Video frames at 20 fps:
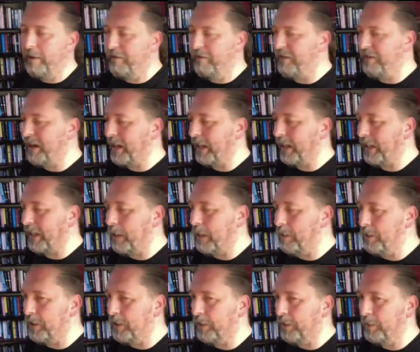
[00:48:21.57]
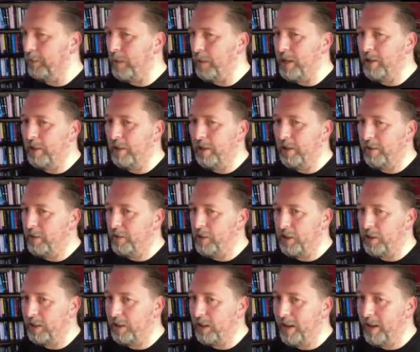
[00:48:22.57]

thing that goes on, where you